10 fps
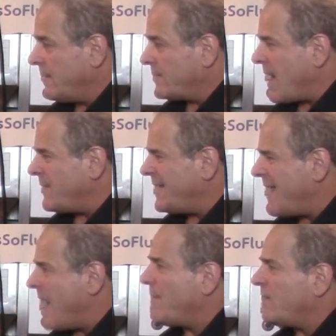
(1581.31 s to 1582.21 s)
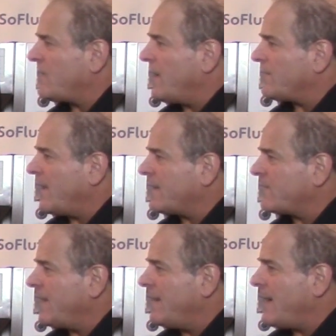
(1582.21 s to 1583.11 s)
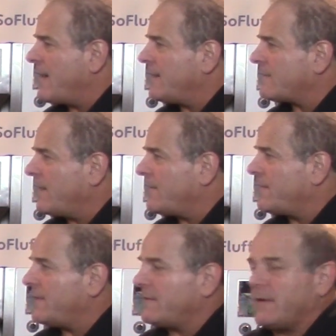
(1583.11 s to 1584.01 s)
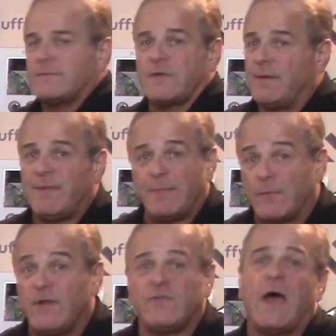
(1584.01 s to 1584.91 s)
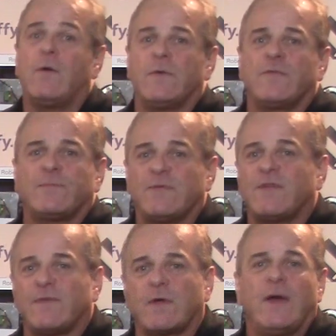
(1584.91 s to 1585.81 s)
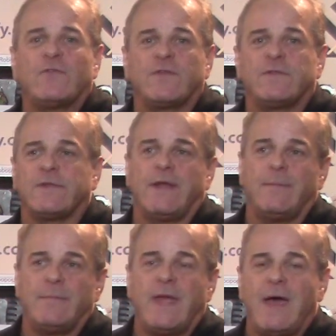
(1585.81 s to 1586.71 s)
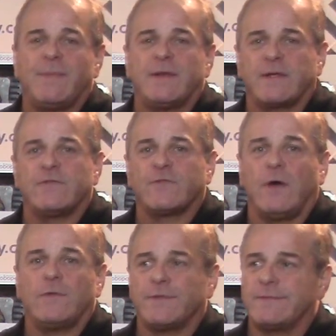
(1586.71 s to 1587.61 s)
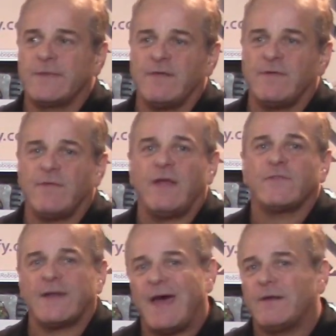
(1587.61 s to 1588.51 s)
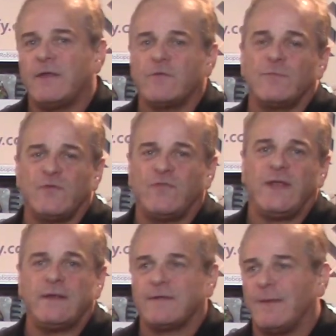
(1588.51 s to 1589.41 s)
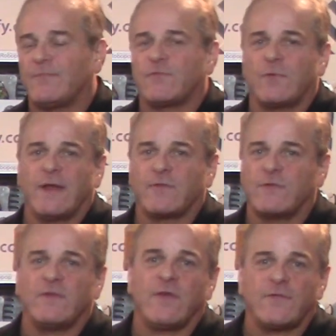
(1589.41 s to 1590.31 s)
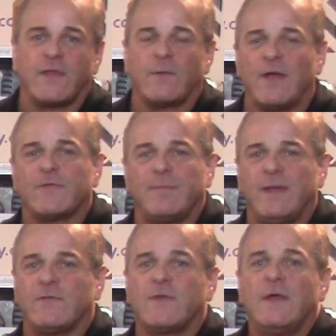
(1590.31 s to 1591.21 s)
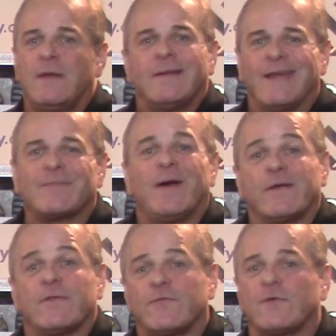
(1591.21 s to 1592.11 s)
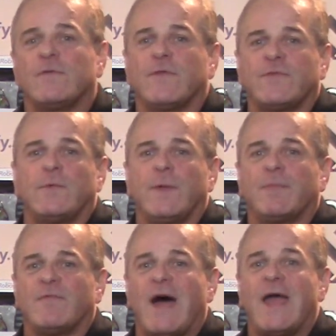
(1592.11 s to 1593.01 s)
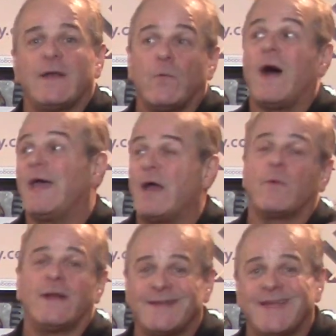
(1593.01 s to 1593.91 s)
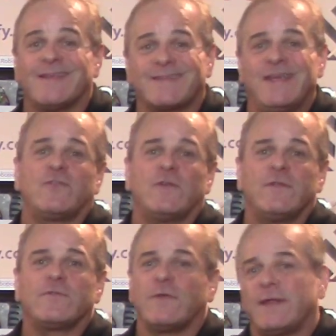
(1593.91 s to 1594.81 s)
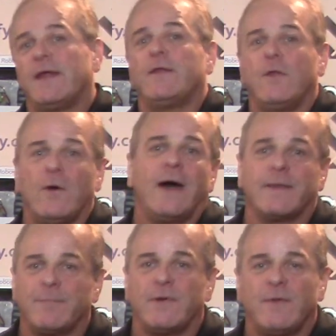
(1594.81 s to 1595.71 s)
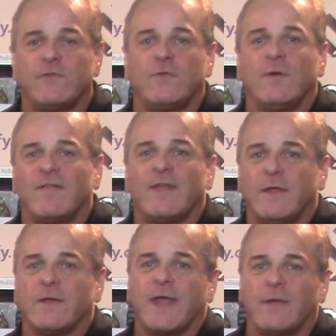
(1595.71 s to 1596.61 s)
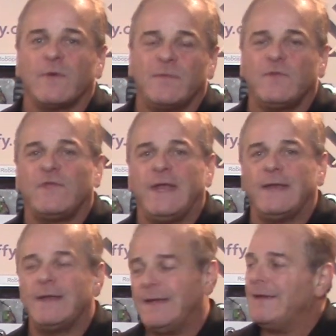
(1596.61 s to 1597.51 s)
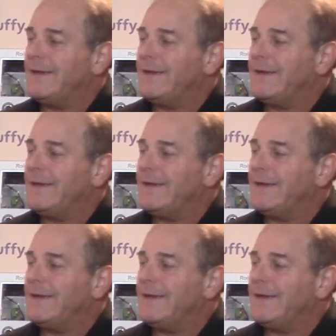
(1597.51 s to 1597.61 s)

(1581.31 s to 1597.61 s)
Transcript: Probably not much else I can say about it other than that uh, people reach out with specific questions and I'm happy to consult and give advice on how to use machine tips, tricks, adjusting recipes. That's part of the service that we provide and why I run a test kitchen so that I know how to pretty much do everything you can with a machine.